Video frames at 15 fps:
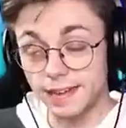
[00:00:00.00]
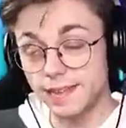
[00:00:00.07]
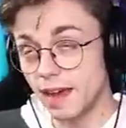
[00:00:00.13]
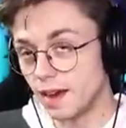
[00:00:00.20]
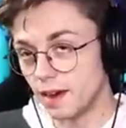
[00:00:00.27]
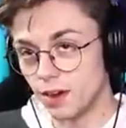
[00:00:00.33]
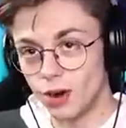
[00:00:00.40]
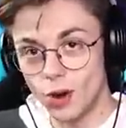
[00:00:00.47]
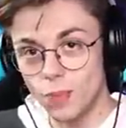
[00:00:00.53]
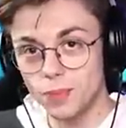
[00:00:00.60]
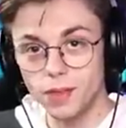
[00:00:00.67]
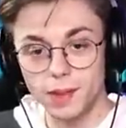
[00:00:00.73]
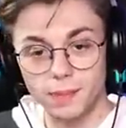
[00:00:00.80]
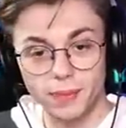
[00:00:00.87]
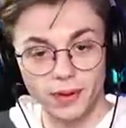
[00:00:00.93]
I kind of hope
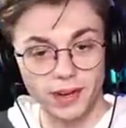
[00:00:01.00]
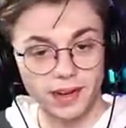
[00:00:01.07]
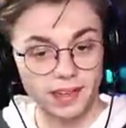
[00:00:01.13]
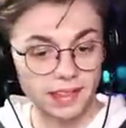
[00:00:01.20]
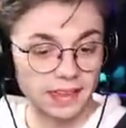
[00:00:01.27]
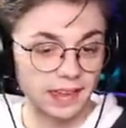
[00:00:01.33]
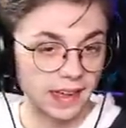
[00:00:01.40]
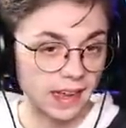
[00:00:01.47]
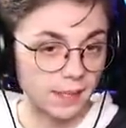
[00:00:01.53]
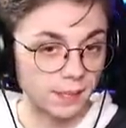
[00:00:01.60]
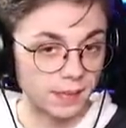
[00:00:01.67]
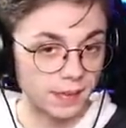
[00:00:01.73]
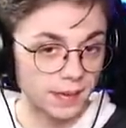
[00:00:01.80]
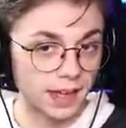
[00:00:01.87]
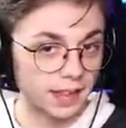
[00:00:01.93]
they put it in the
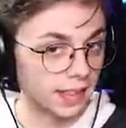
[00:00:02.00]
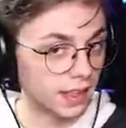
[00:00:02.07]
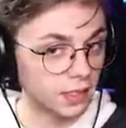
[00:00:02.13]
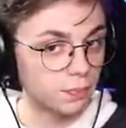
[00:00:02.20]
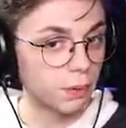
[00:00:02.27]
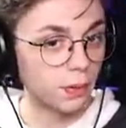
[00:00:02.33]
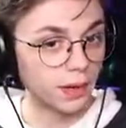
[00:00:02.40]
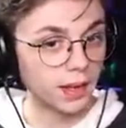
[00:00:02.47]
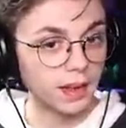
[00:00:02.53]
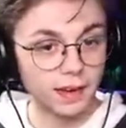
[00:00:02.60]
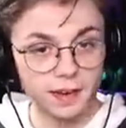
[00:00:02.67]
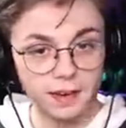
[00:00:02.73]
game. At this point,